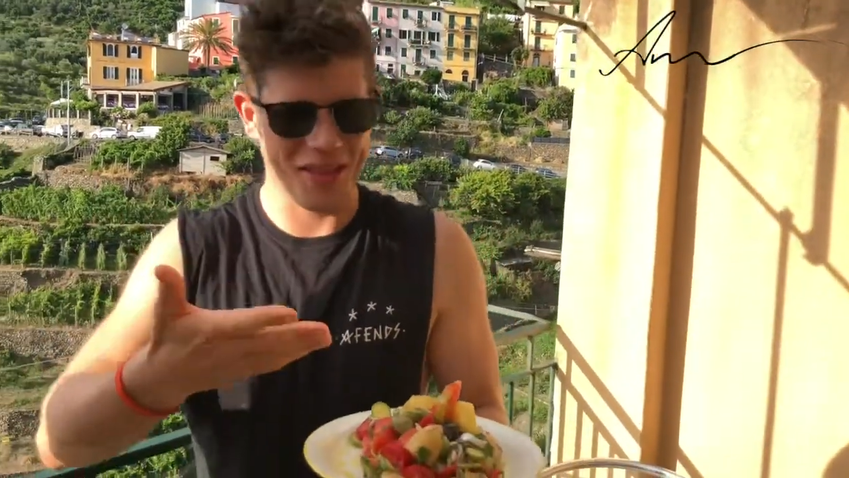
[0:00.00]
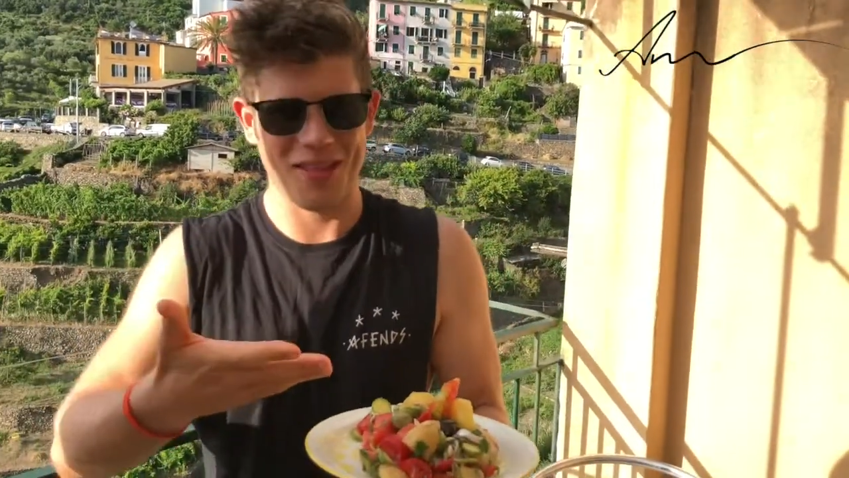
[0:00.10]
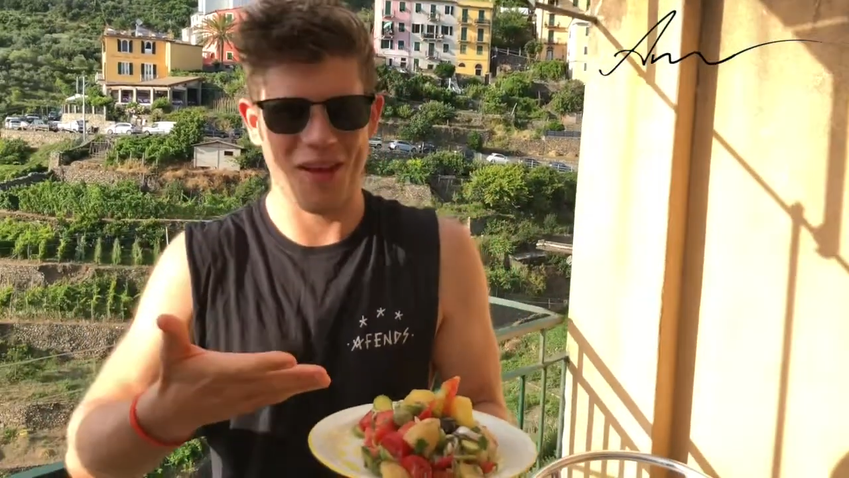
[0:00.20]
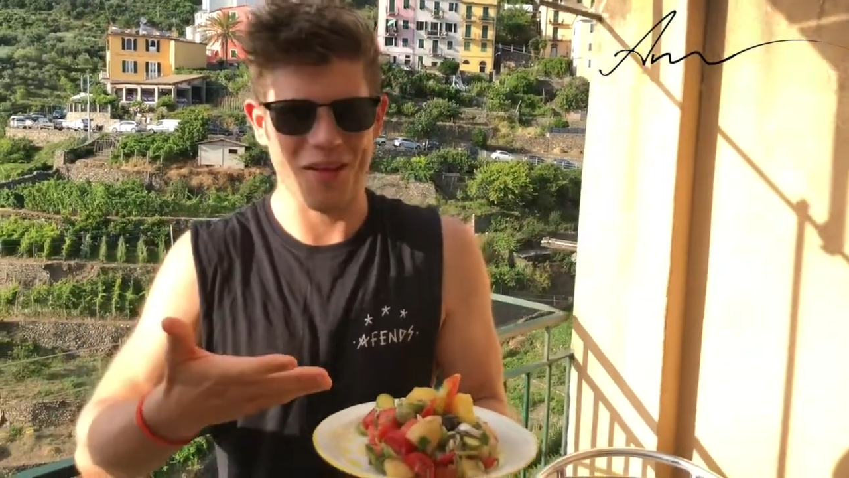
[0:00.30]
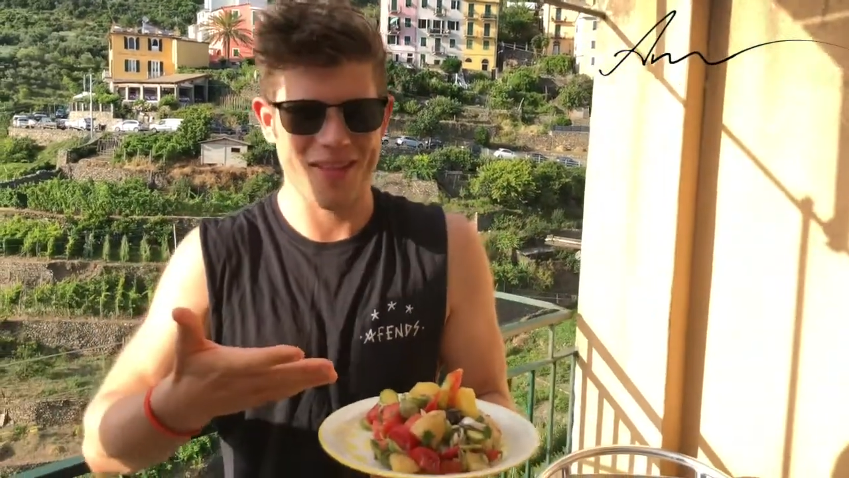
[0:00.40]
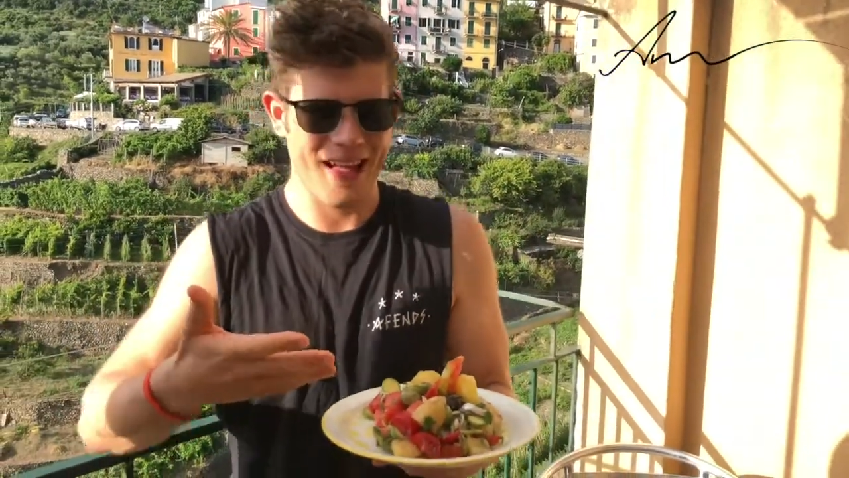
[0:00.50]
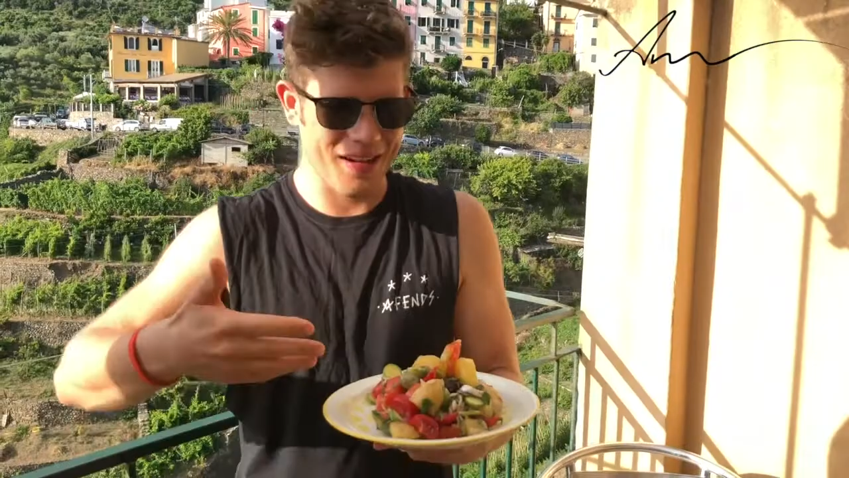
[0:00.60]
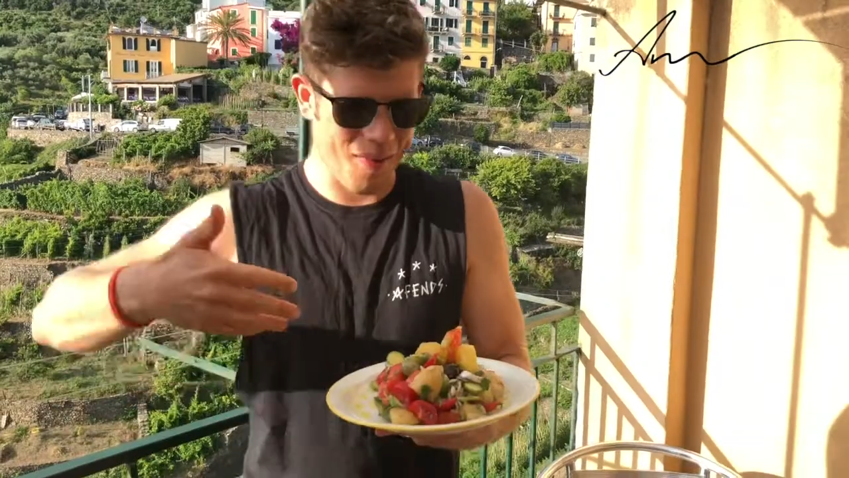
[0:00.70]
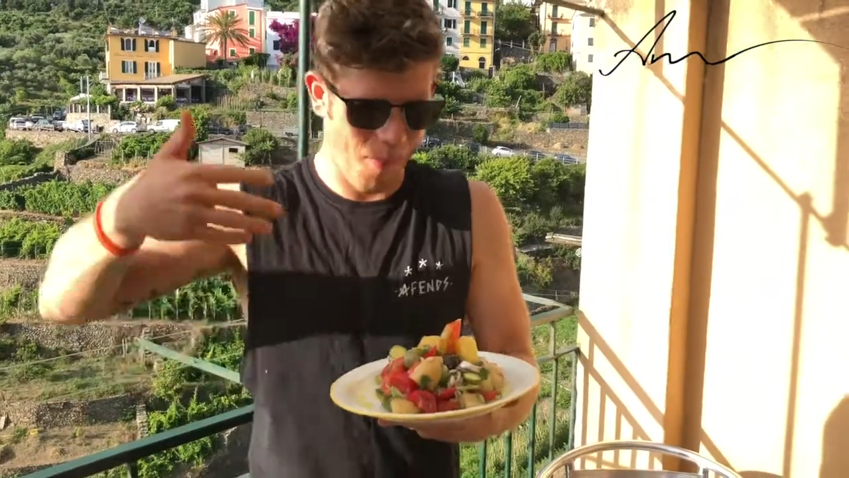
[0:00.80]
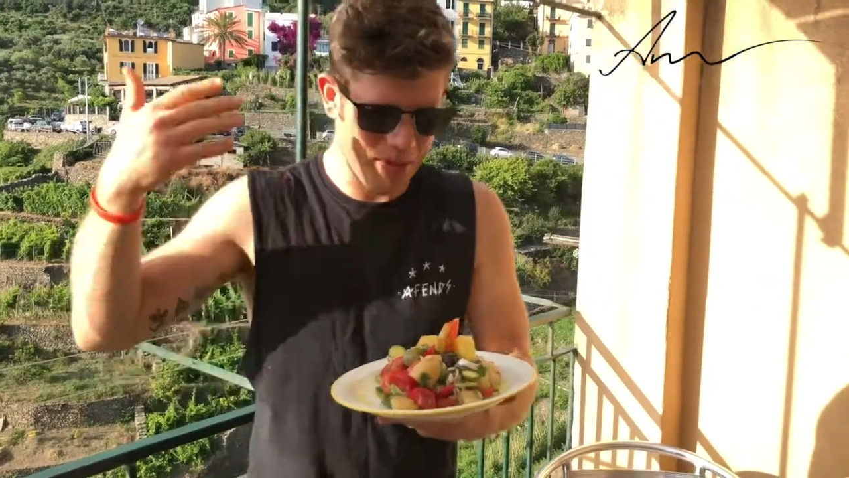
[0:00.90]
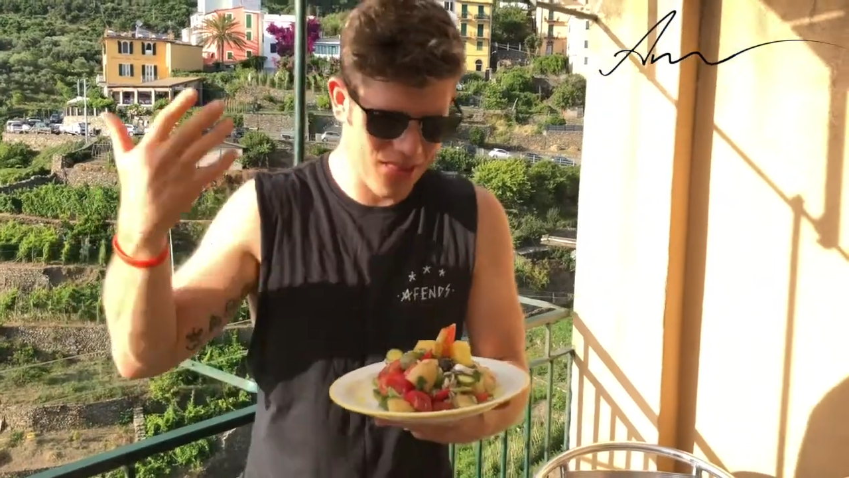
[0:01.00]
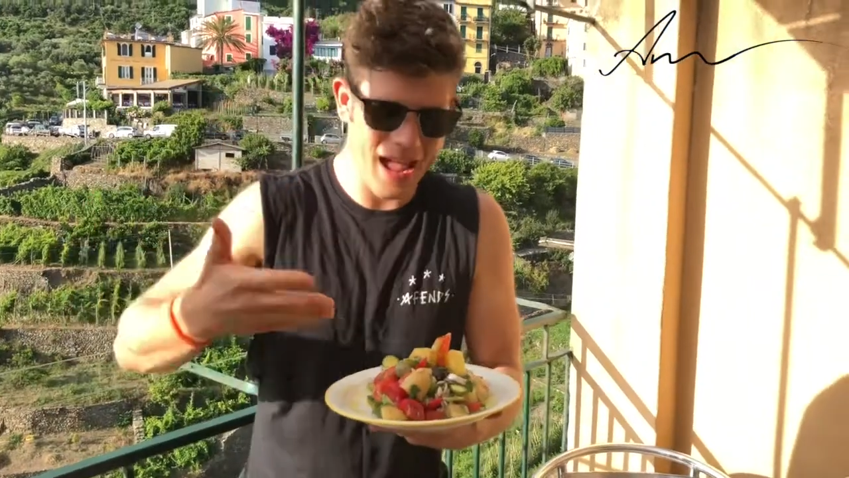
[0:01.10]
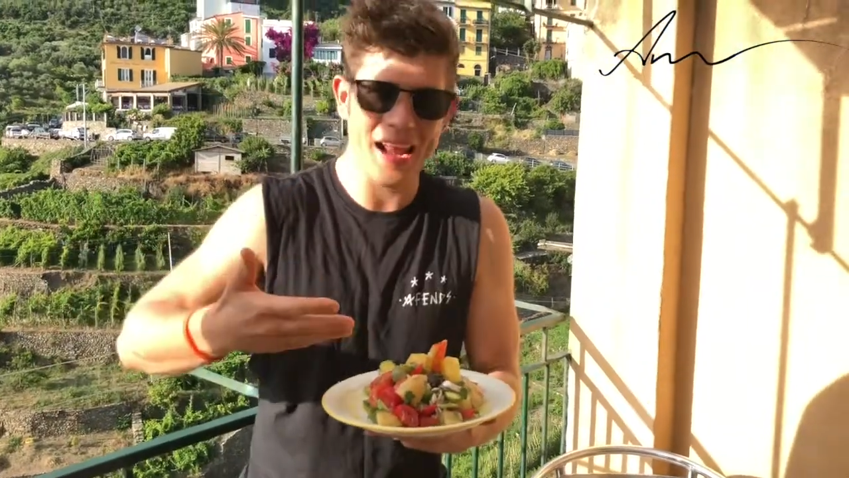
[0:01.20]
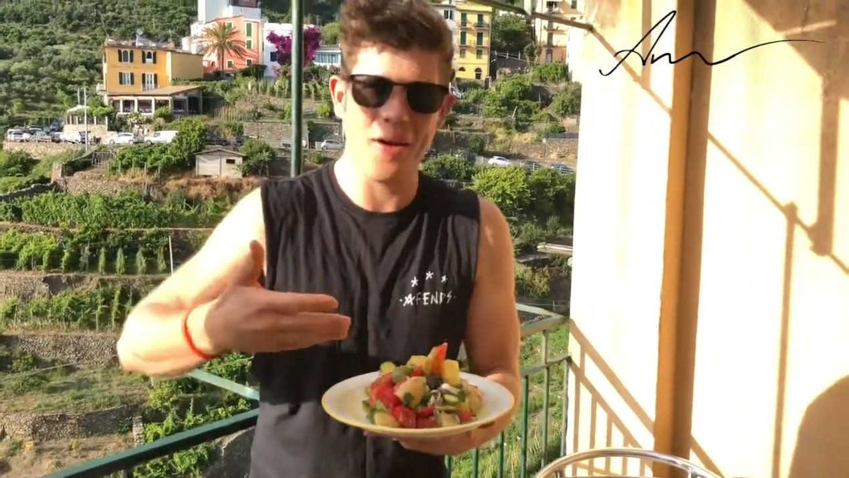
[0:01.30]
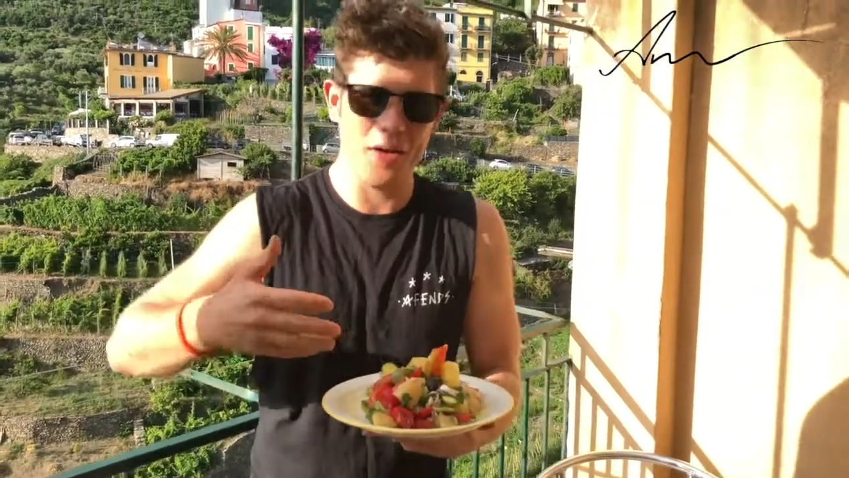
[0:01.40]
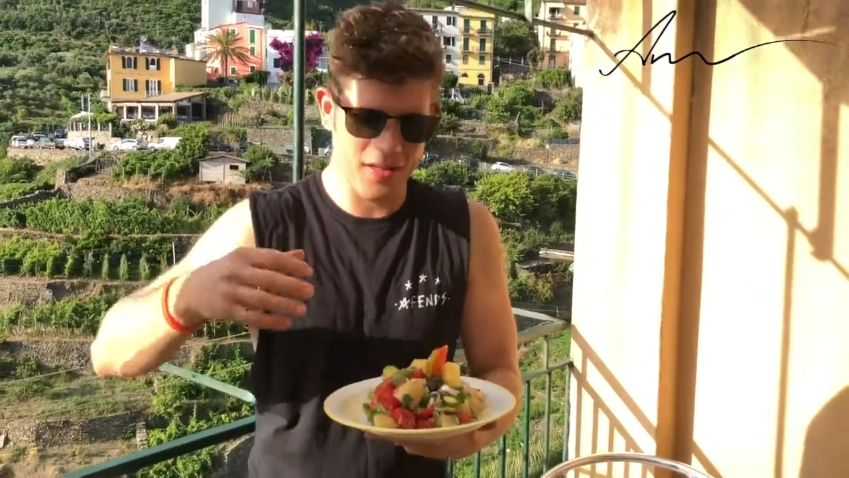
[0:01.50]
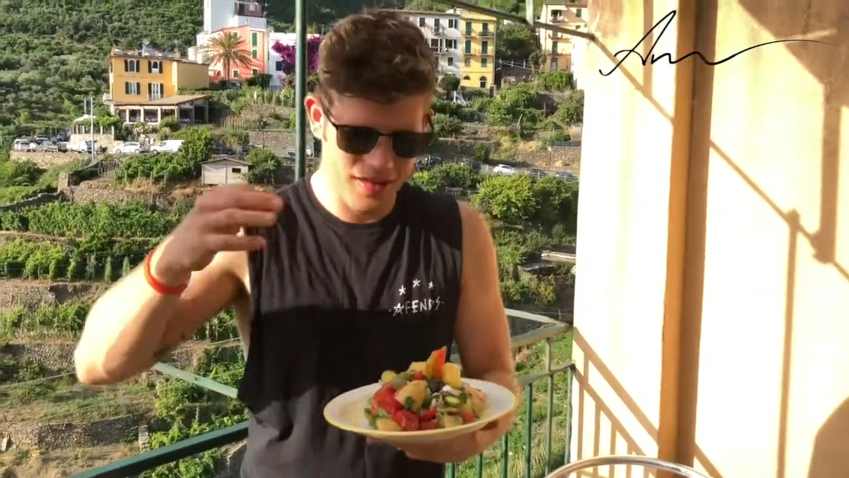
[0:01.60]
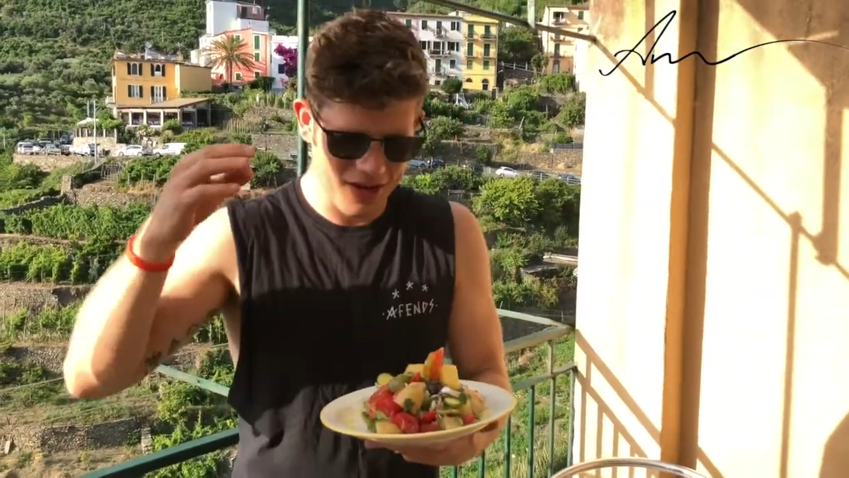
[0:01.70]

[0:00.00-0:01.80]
style salad, potatoes,